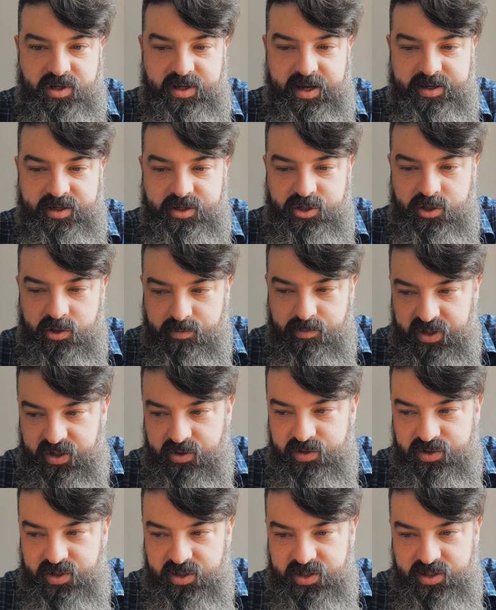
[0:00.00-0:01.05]
latitude
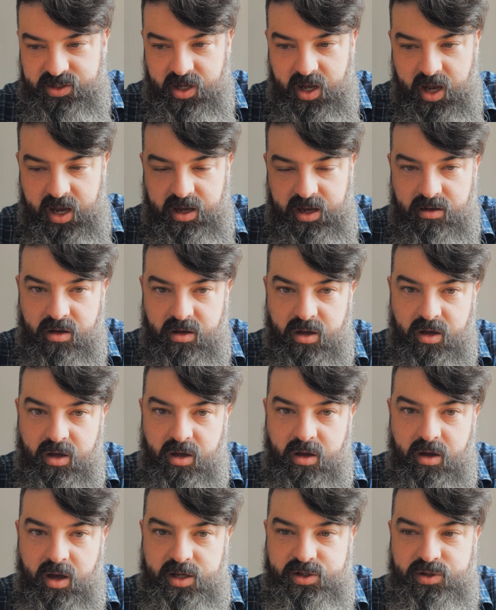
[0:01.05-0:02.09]
because it's
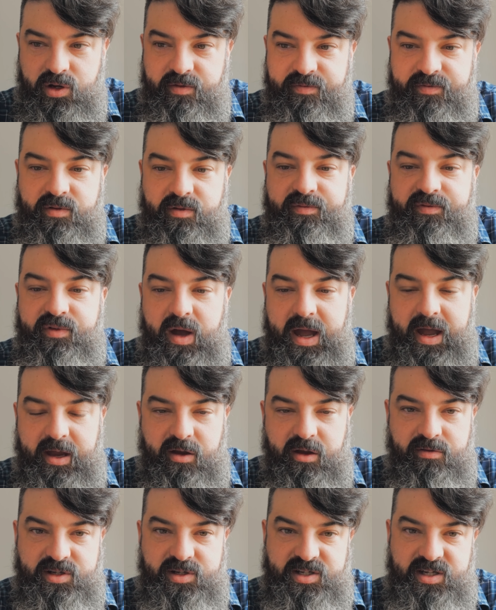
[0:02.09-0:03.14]
not a film for
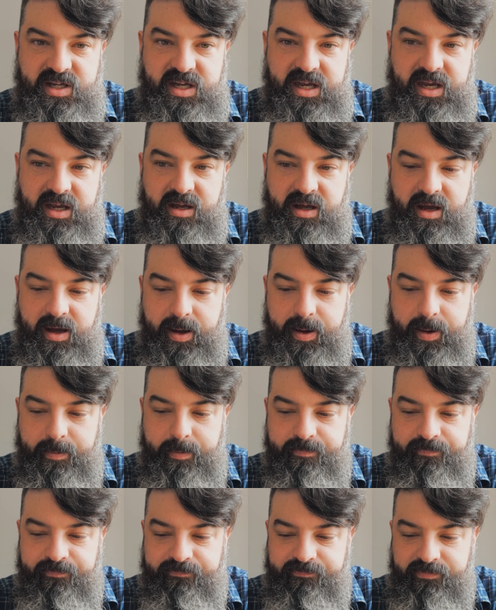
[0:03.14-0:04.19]
accuracy,
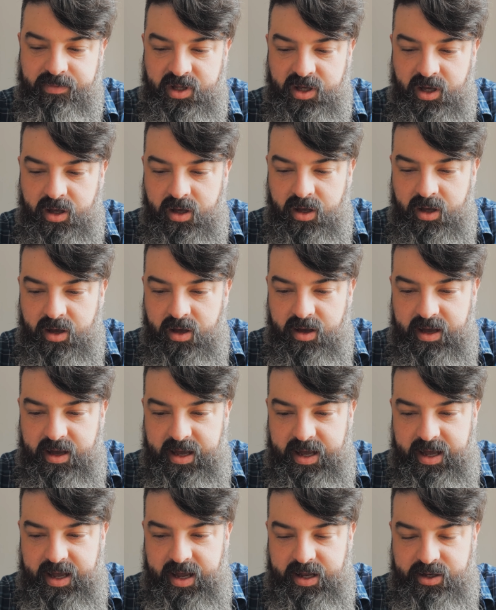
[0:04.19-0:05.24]

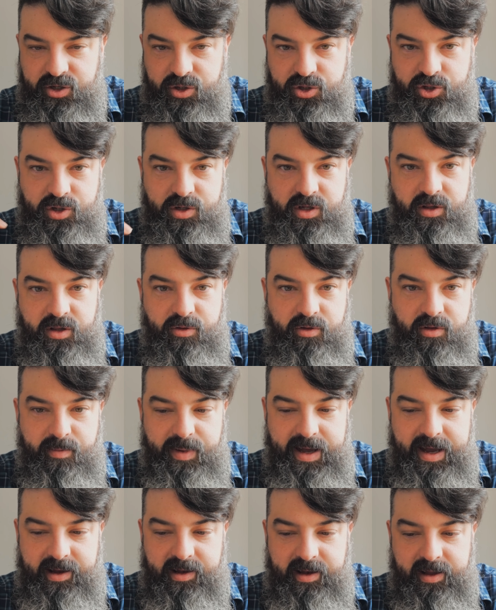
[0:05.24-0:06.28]
and you're shooting through the
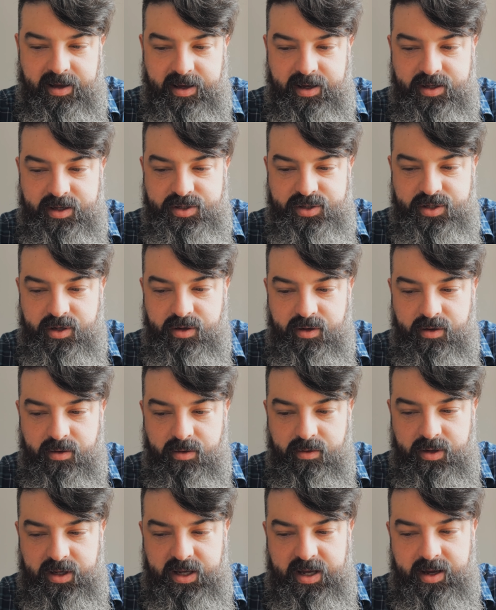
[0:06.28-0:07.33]
back layer.
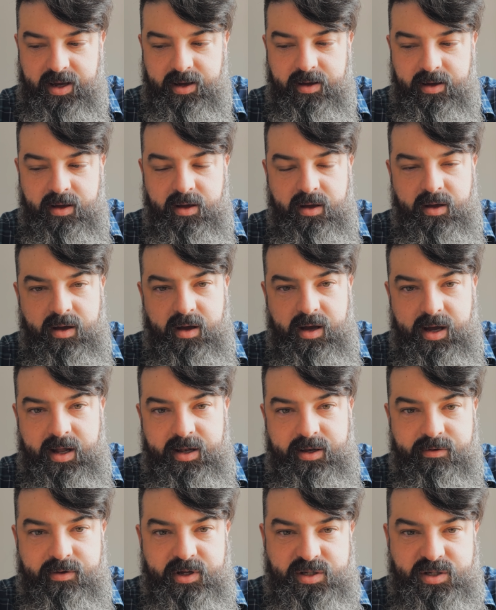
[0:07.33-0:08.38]
So yeah,
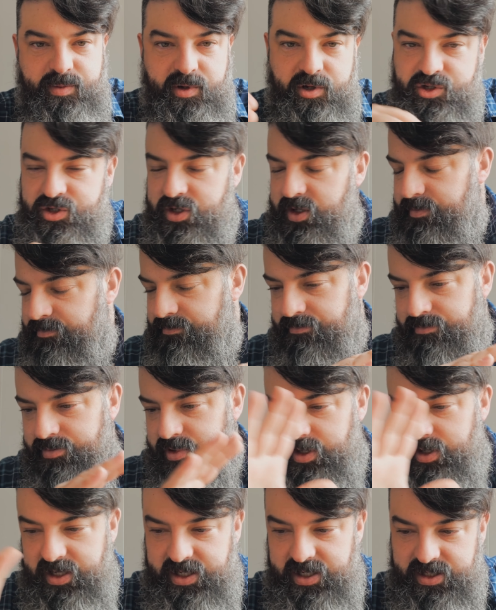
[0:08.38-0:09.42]
underexposure,
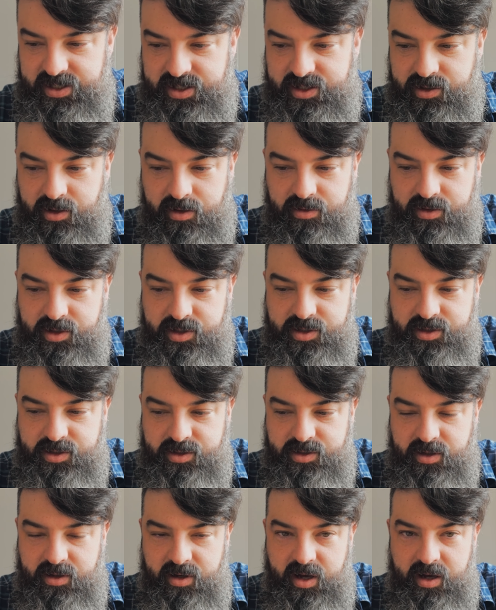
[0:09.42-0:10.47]
please
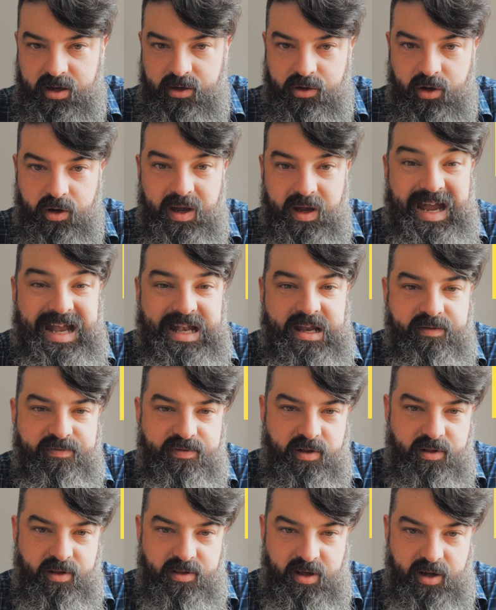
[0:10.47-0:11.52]
don't go any
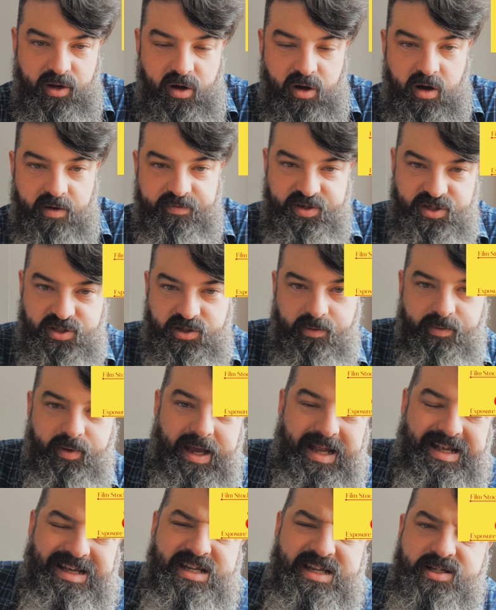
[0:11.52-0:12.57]
further than half a stop.
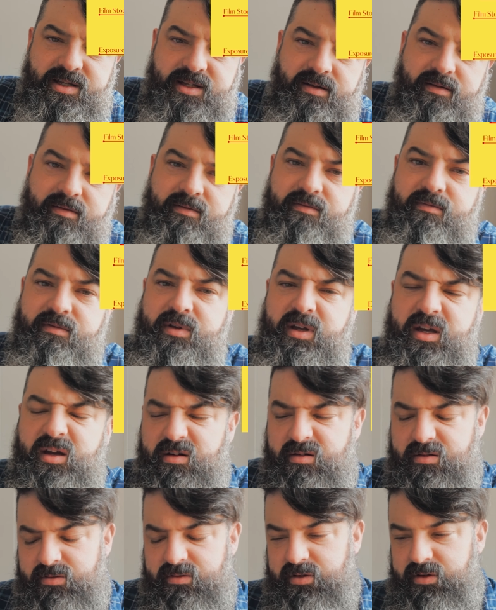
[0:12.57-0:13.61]
At least,
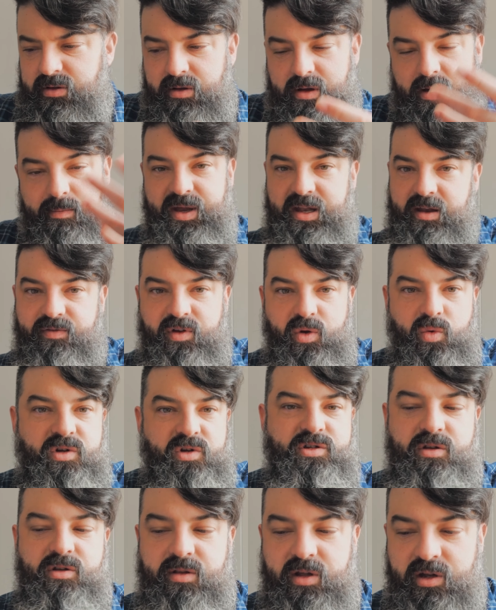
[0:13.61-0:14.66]
yeah, I mean, if you
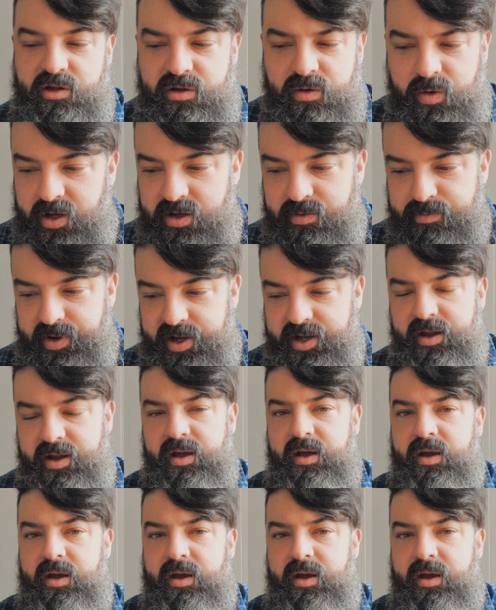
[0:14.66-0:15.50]
want to, then do it, but